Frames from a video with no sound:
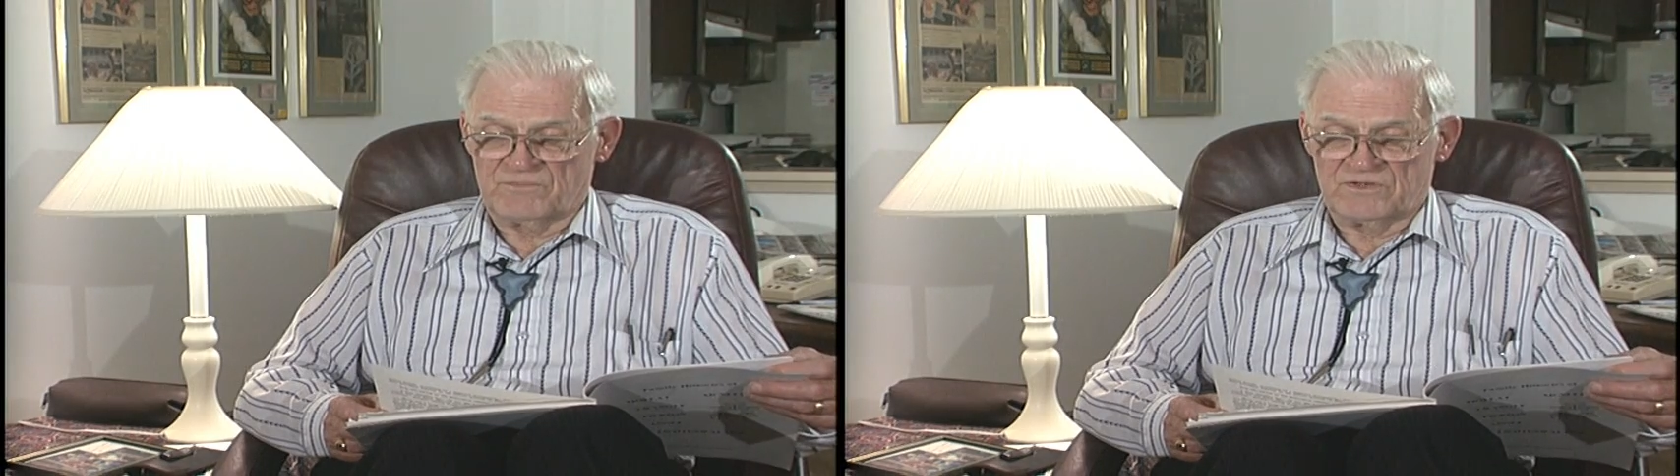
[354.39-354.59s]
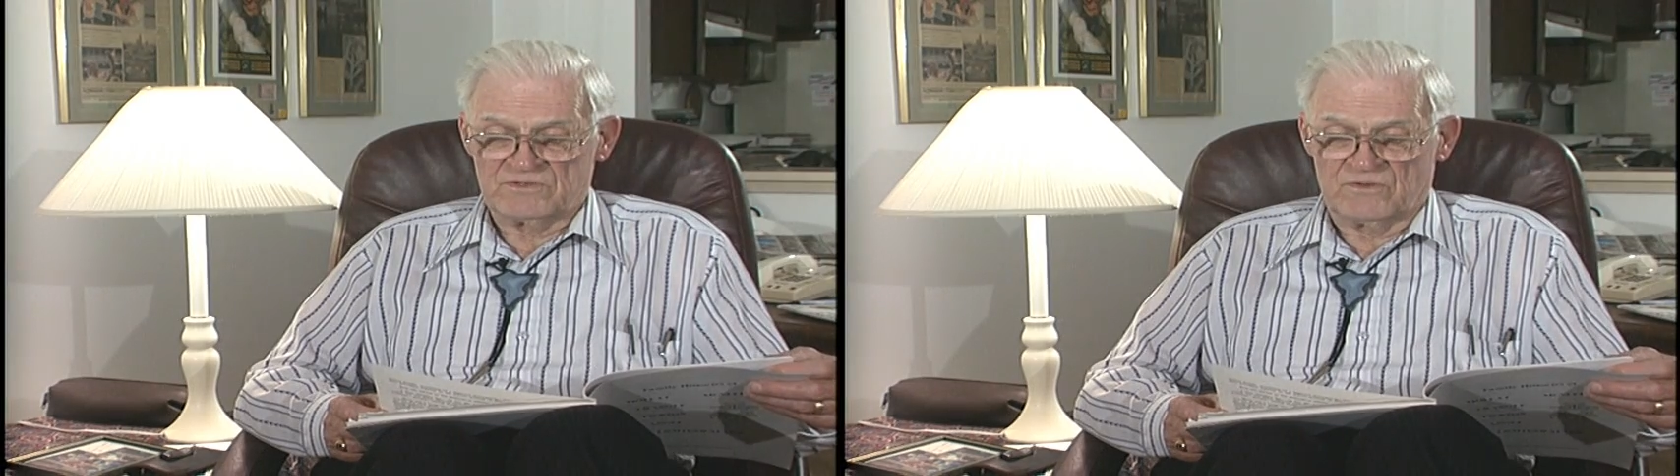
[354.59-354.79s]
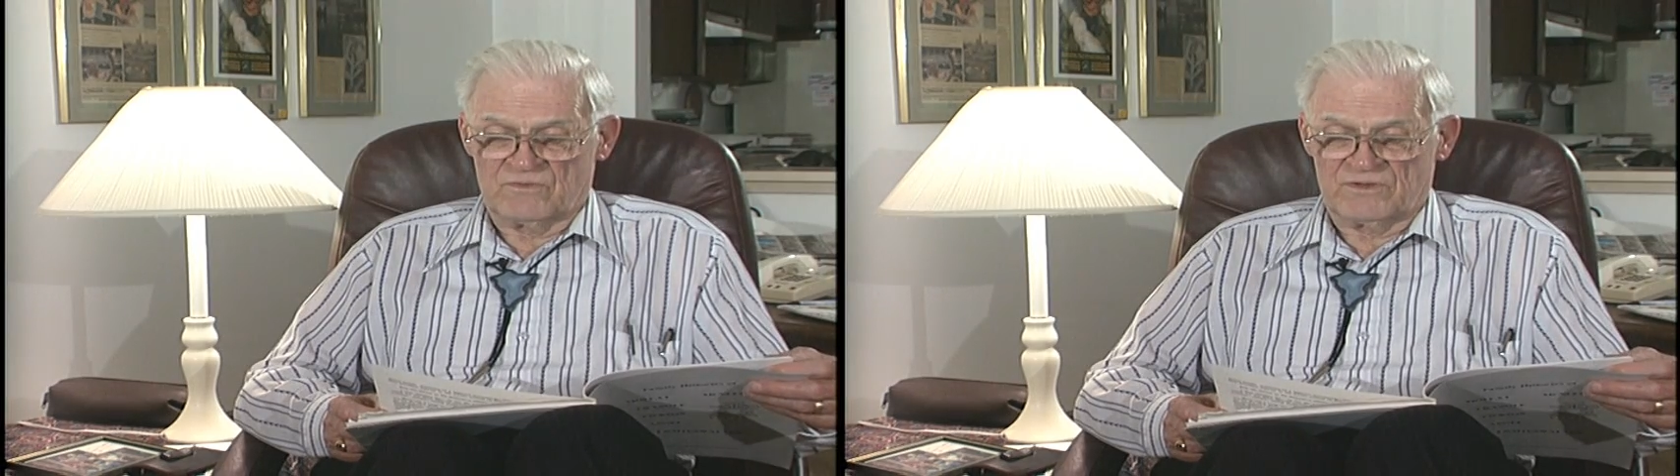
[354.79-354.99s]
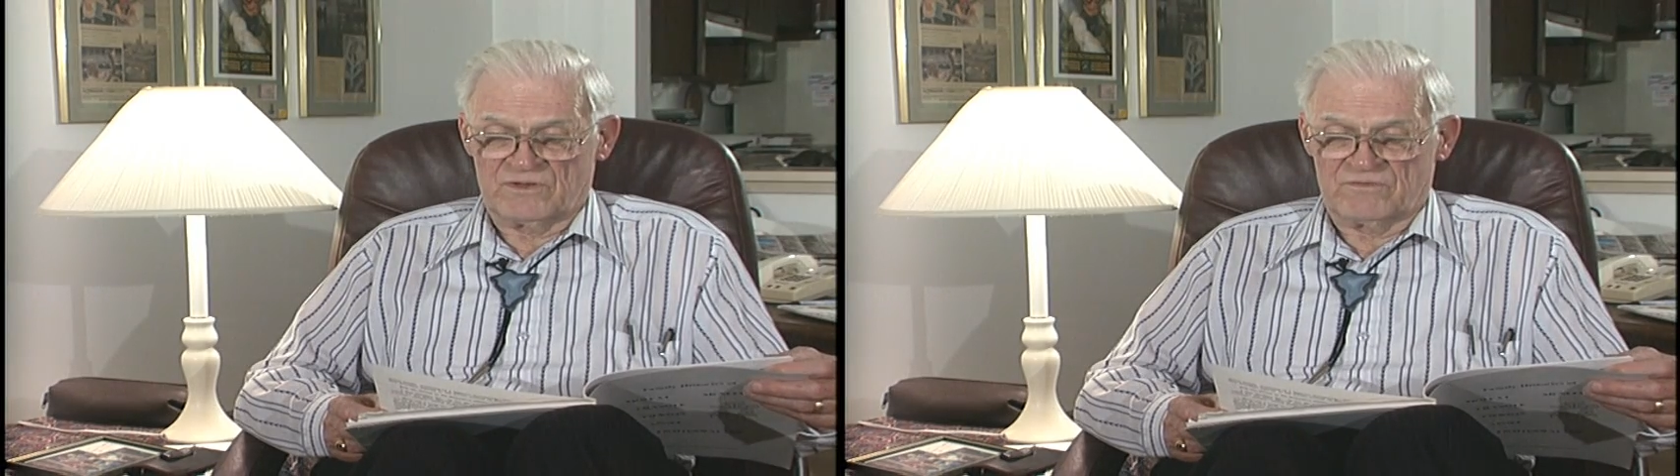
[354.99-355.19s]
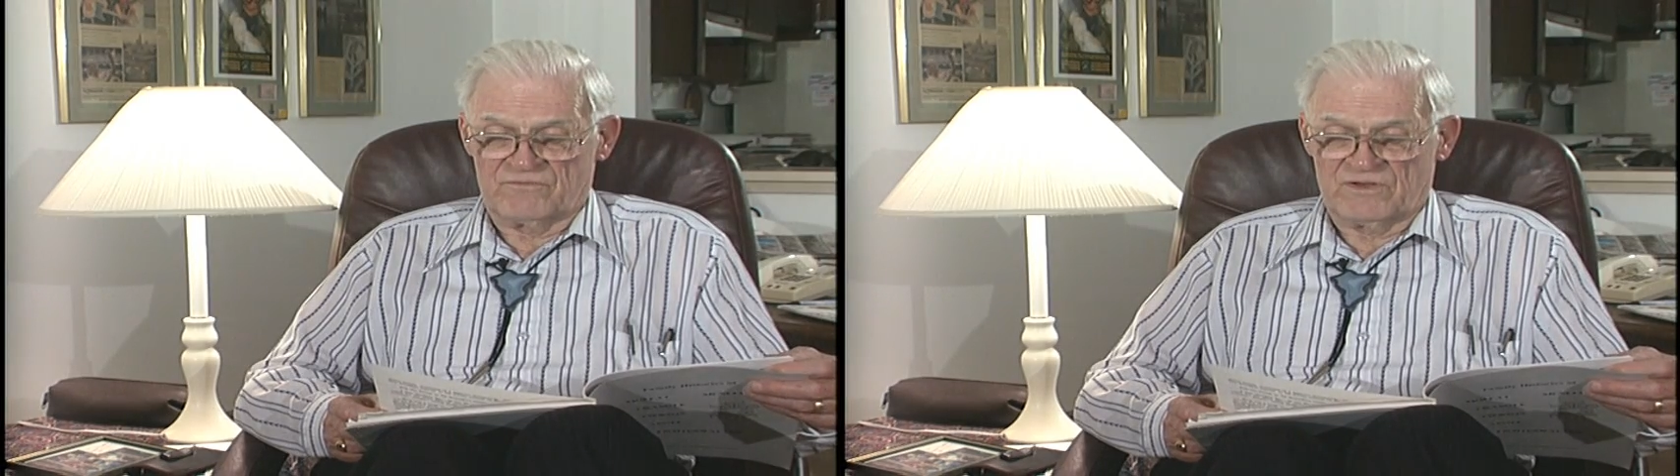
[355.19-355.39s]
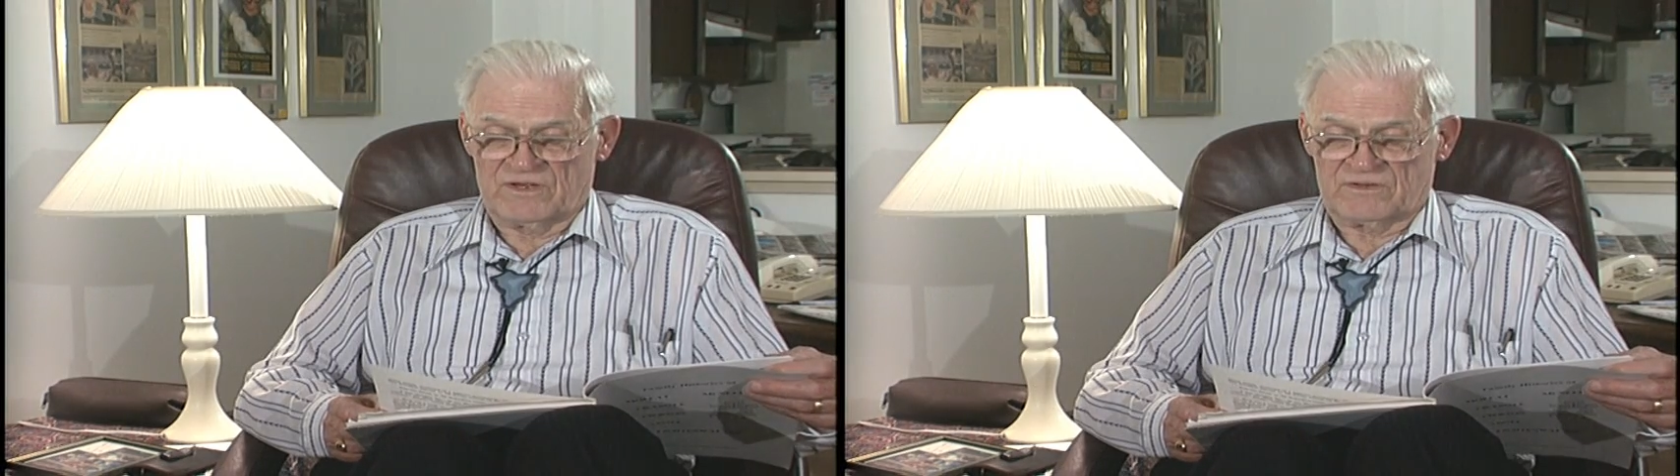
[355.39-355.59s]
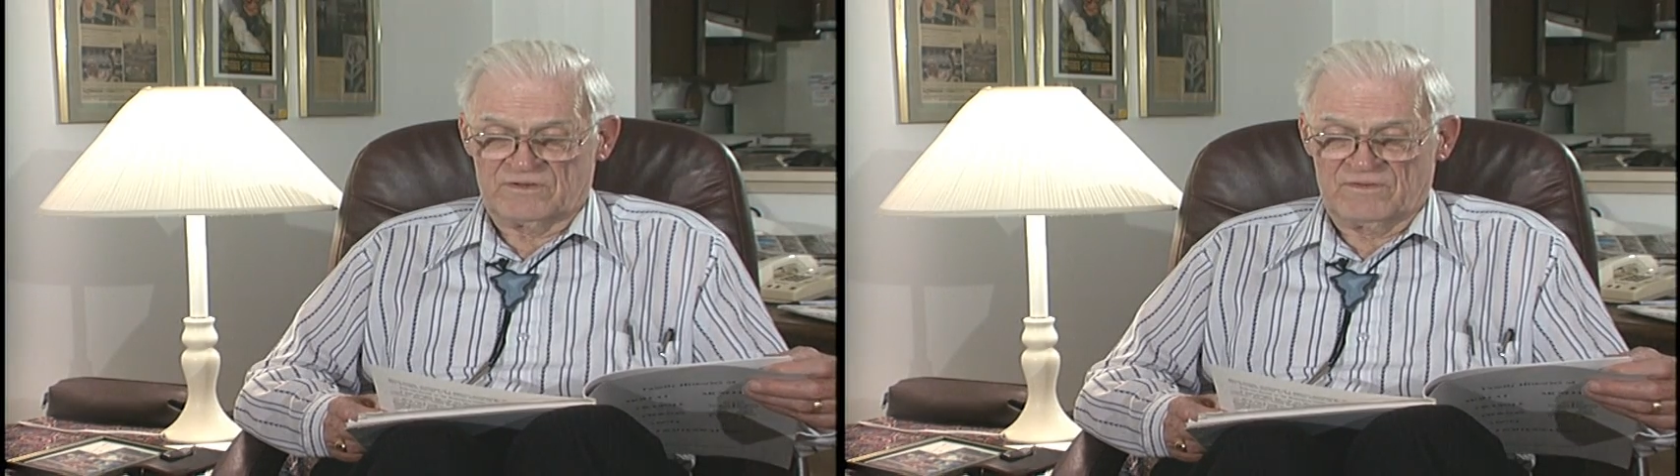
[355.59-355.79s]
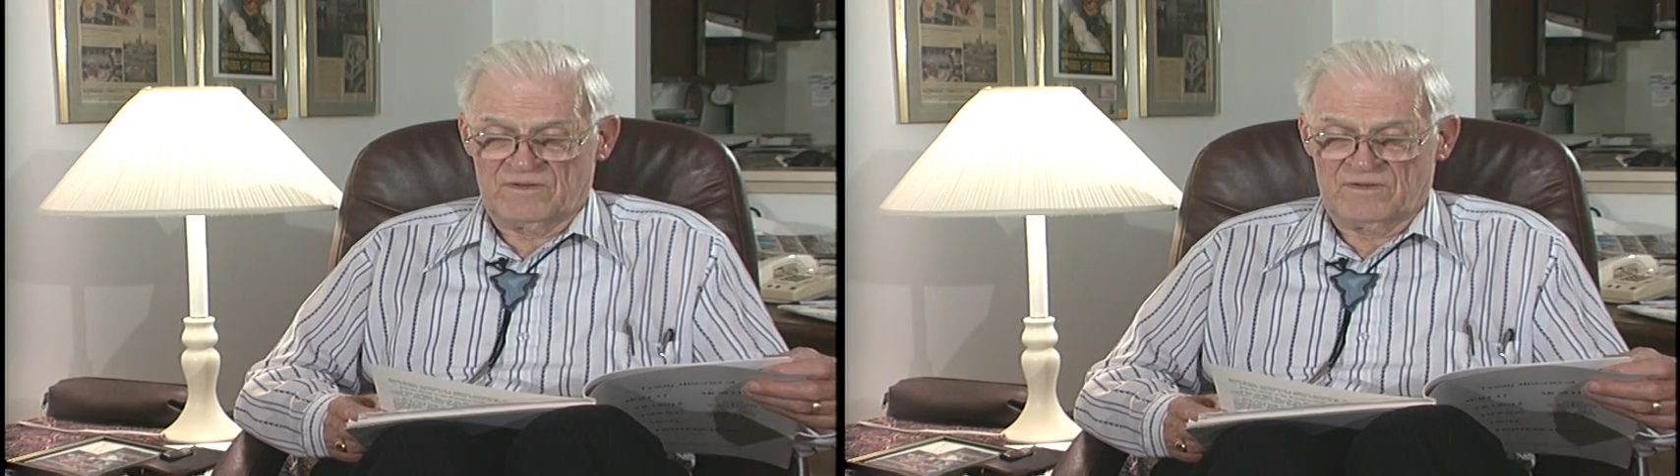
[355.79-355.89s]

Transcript: based wholly on fact.